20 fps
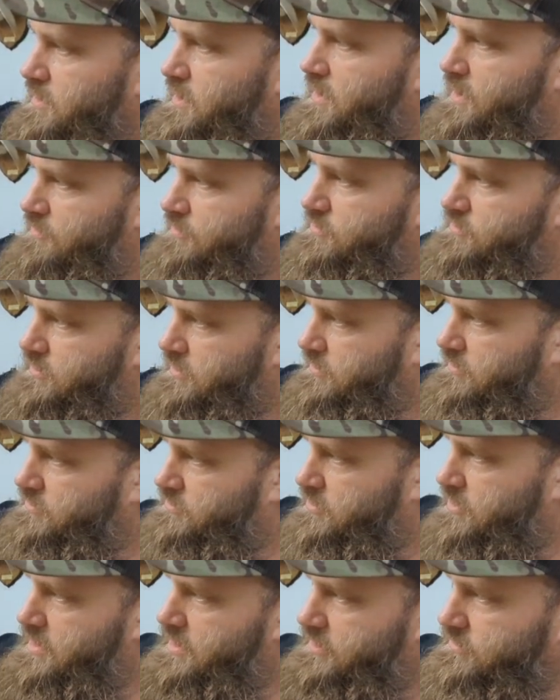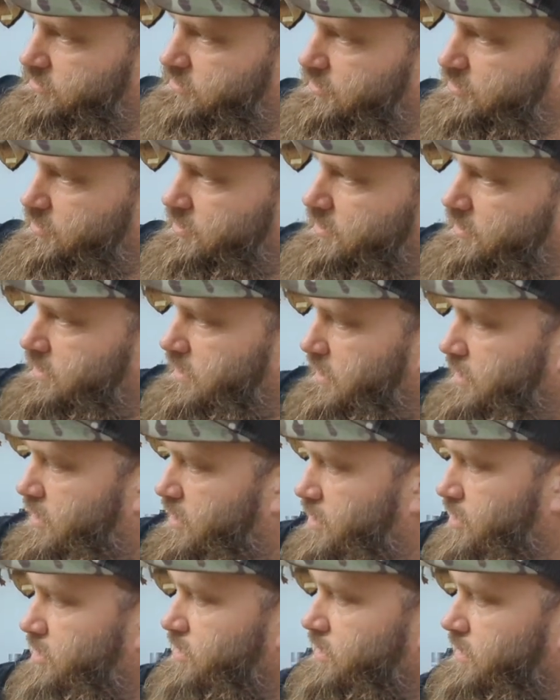Everything's dry so you really can't
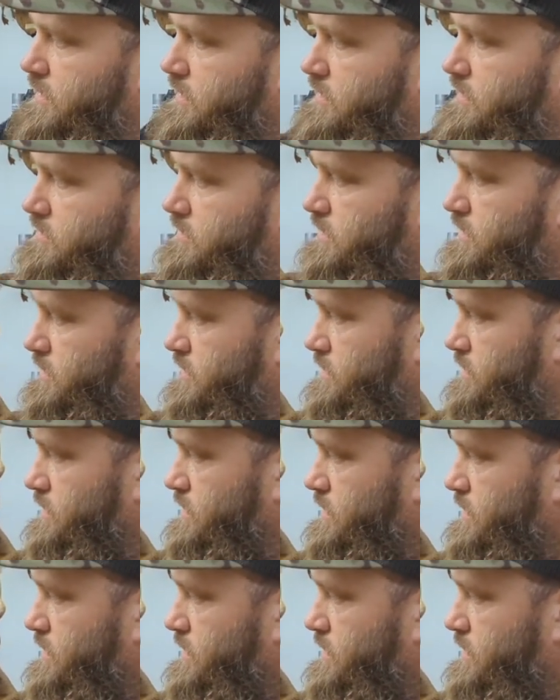hurt anything.